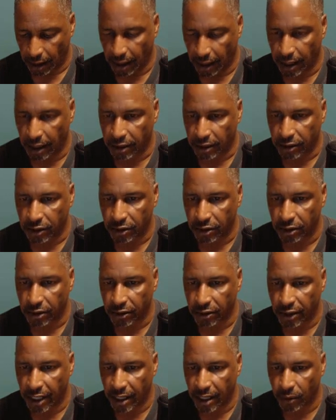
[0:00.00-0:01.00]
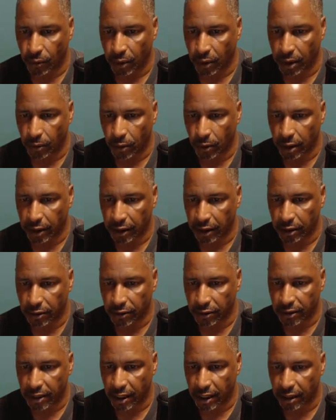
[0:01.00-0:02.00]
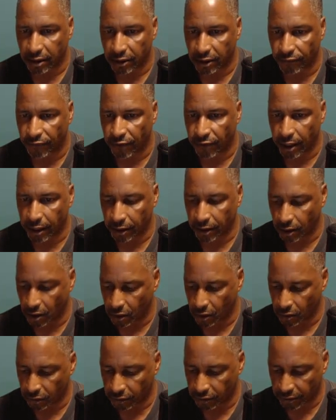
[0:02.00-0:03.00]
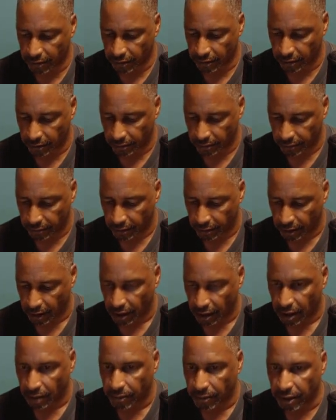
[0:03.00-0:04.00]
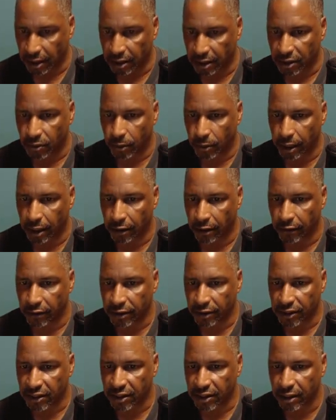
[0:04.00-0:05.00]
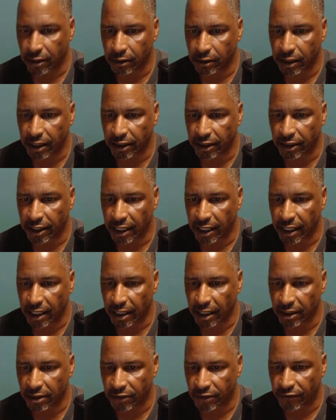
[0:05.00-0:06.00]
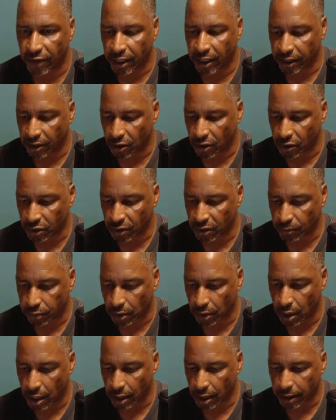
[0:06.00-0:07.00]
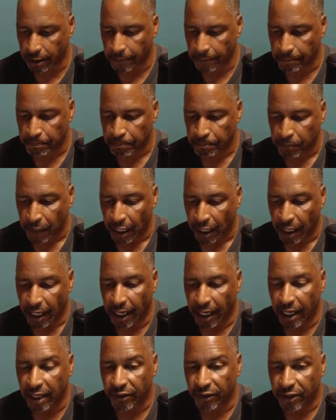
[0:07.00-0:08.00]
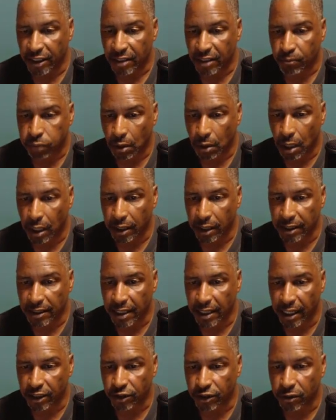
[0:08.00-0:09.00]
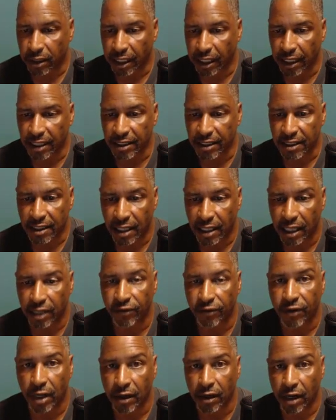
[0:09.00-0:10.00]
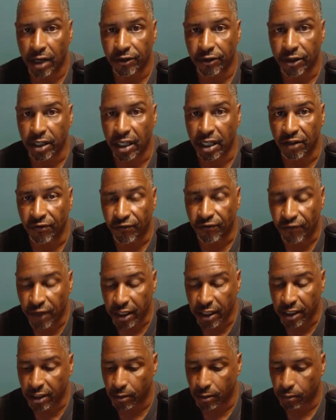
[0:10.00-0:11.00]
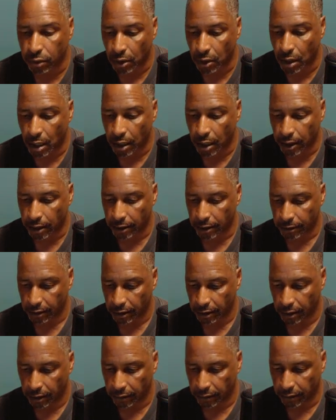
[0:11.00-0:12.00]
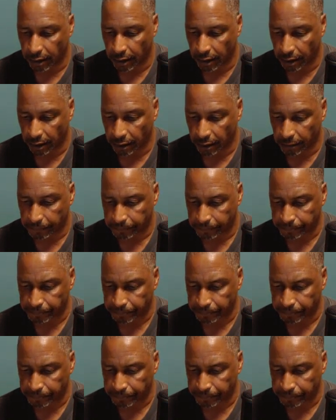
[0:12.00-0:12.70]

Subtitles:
And to do that, we want to use our define host, because we are still in the define host block. And this block is actually inside of our other configure block. Okay.